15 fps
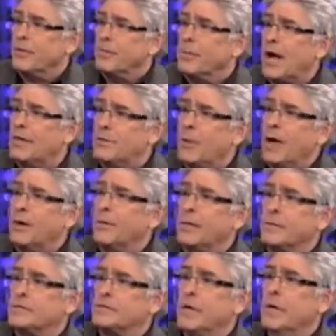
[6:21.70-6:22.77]
by the way.
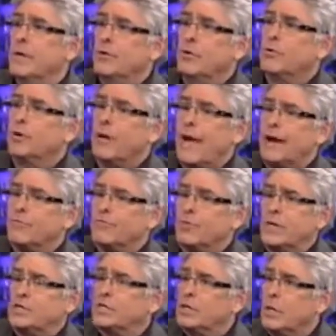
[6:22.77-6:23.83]
You could have
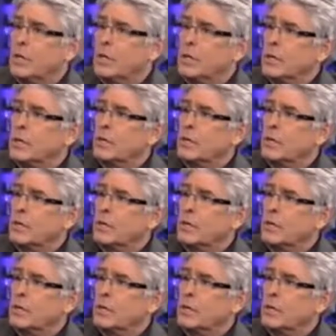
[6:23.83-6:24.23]
regional,